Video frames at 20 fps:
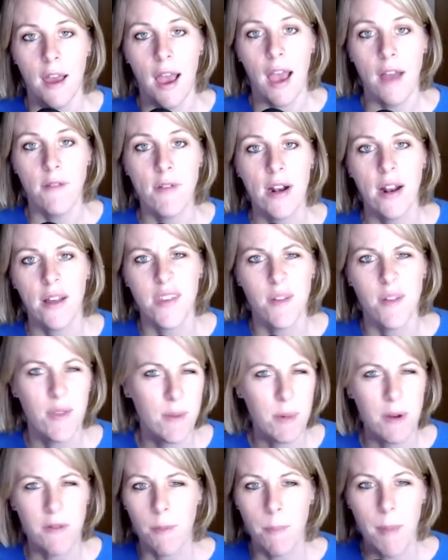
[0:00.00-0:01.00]
and realized there was a
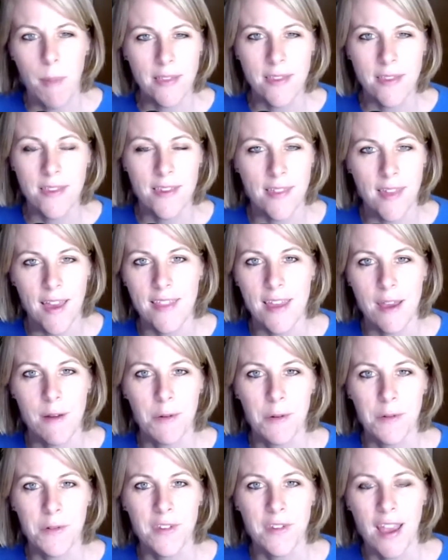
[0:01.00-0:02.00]
bit of a pattern to that. They were
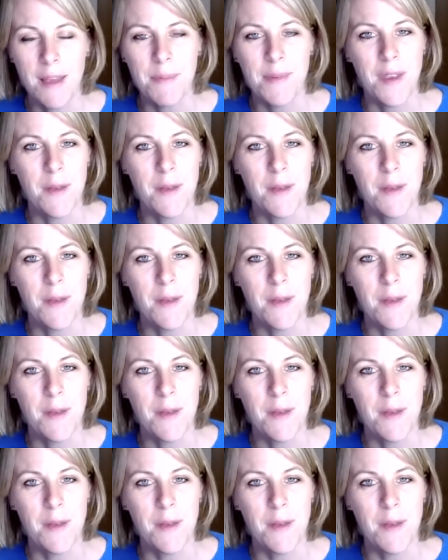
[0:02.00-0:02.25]
all shapes.